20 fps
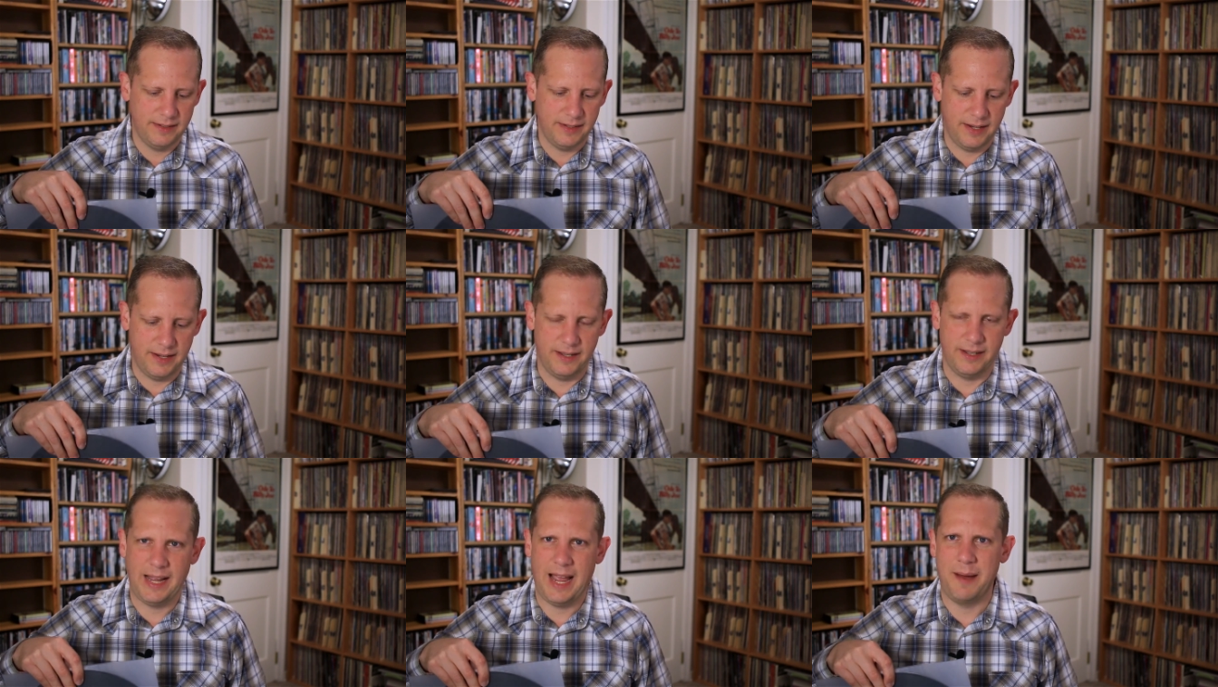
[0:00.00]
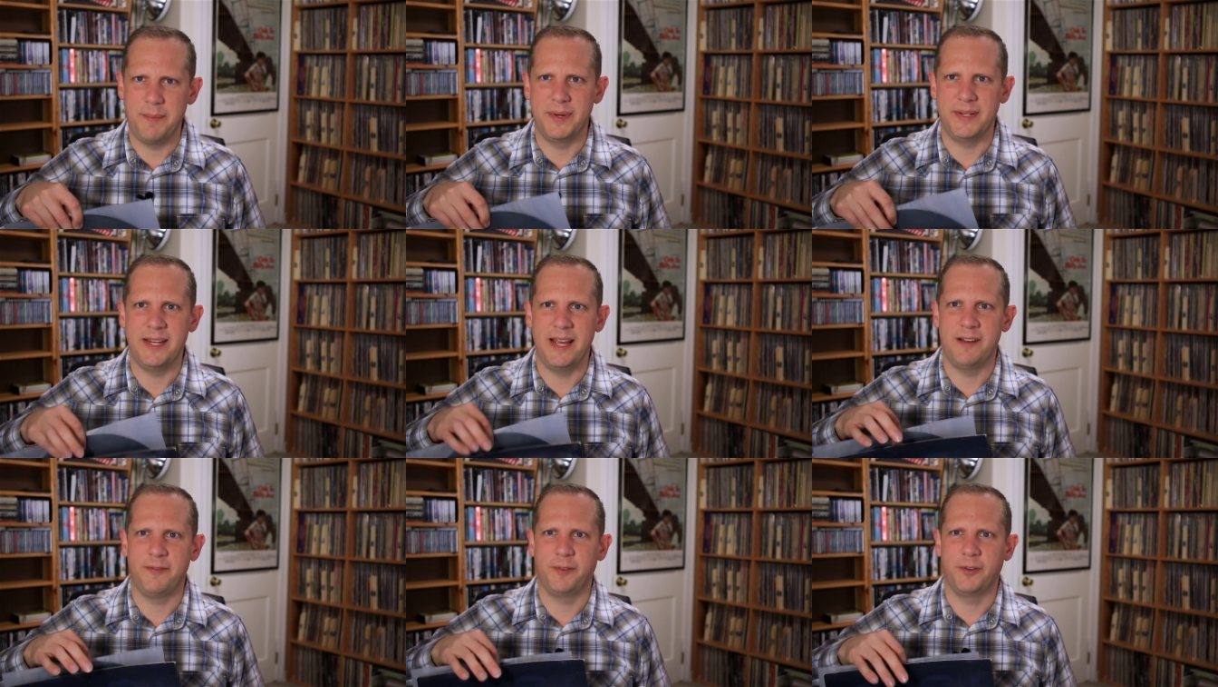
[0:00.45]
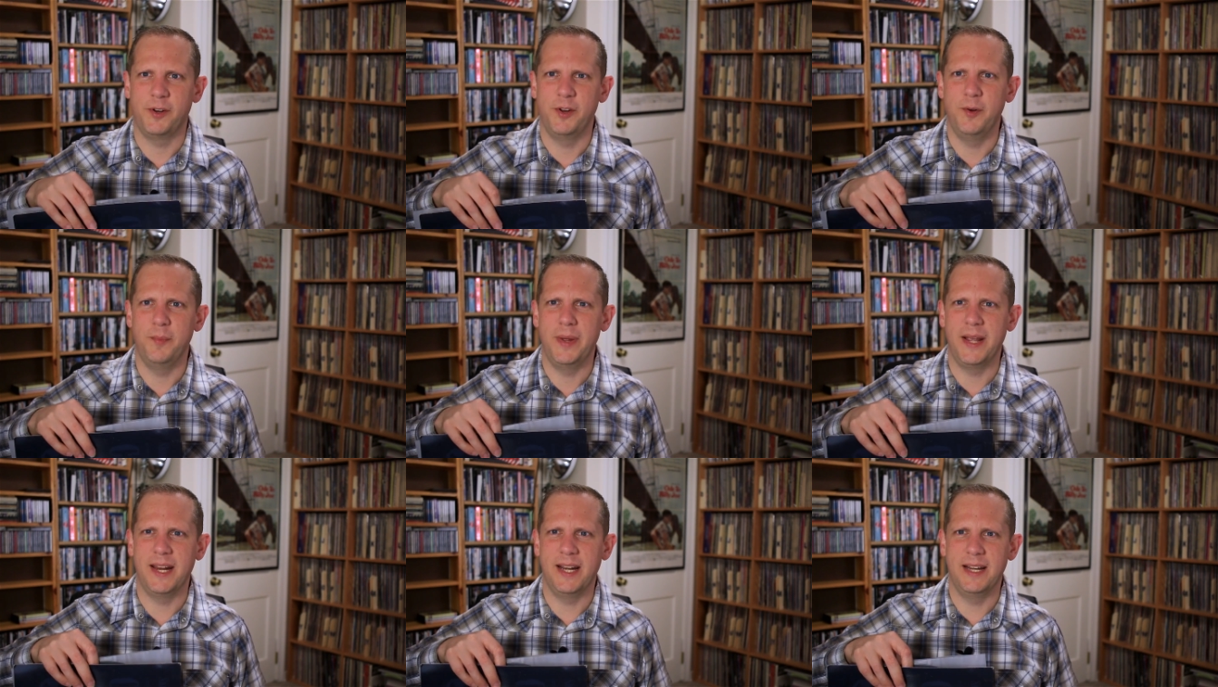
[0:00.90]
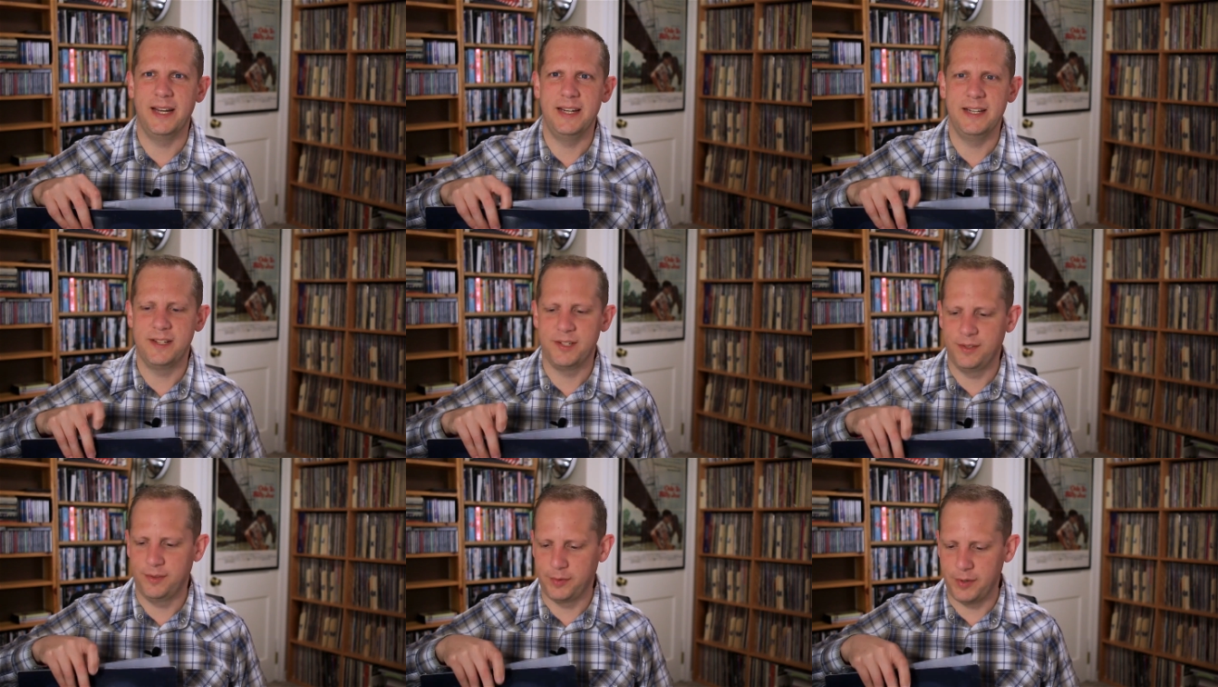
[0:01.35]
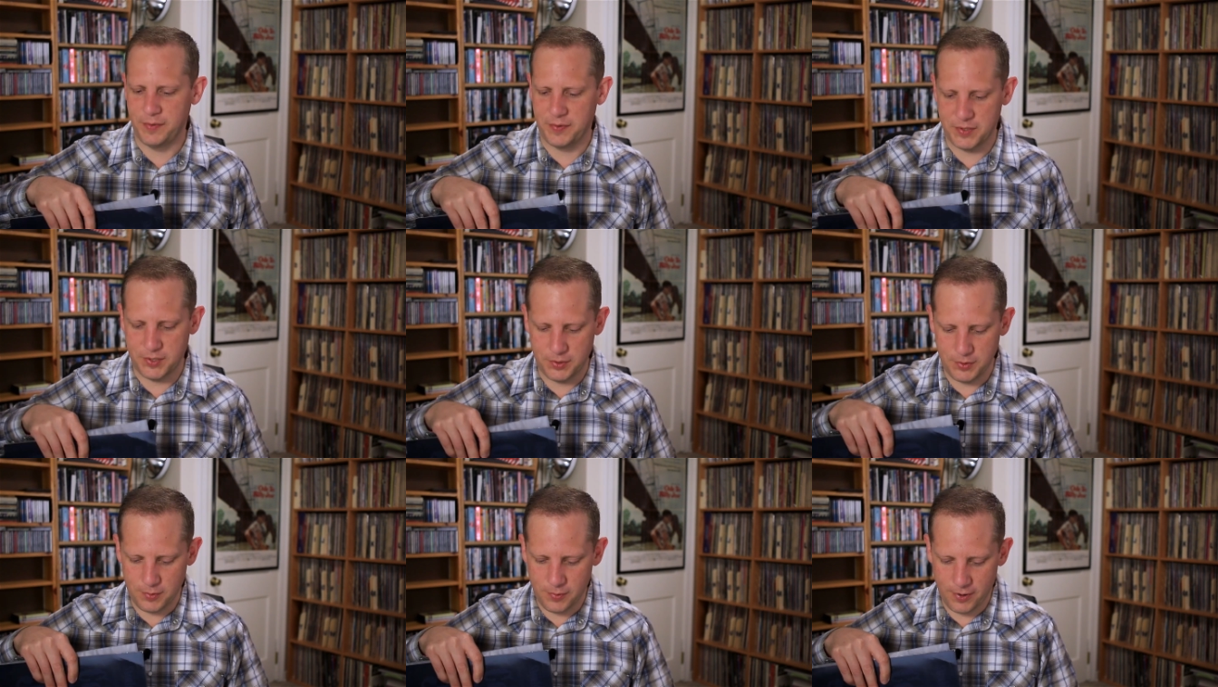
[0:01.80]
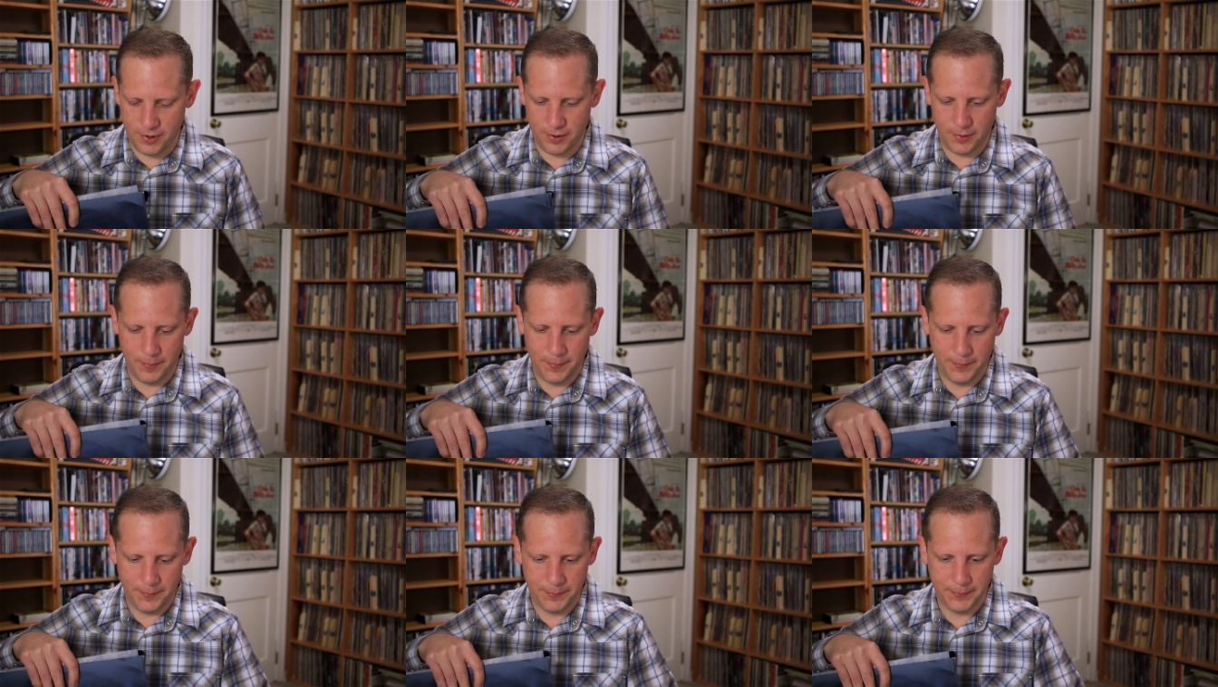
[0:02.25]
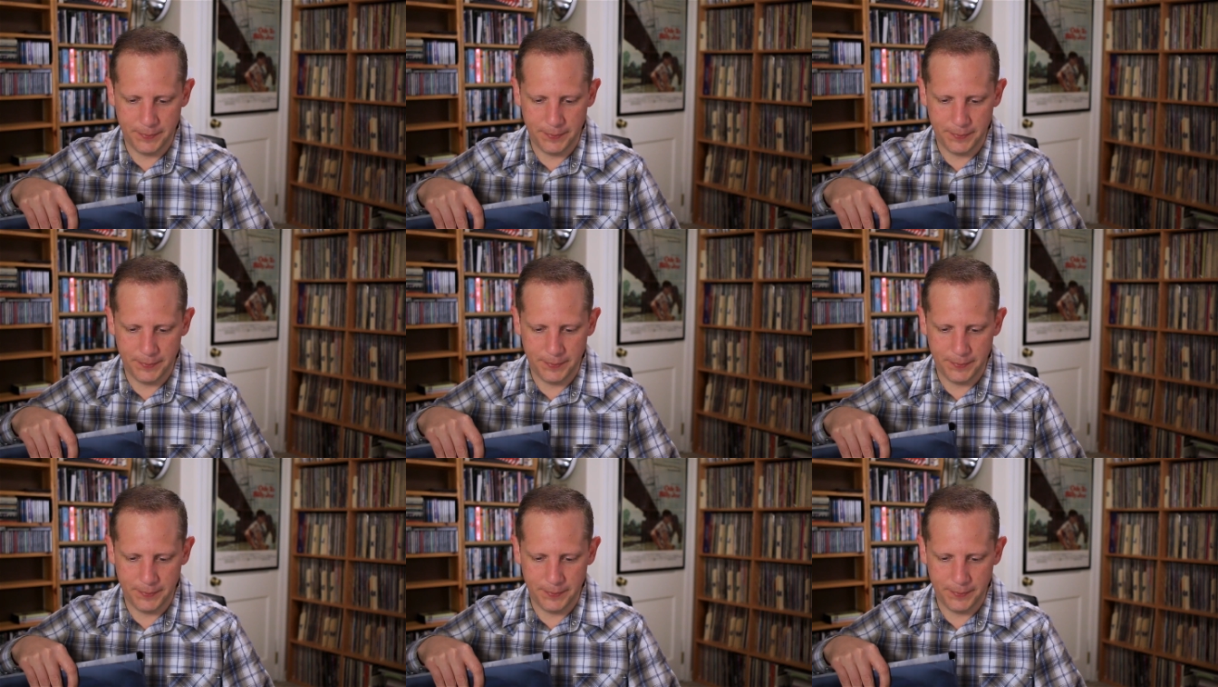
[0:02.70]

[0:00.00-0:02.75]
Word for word: uh, Habitat for Humanity thrift store.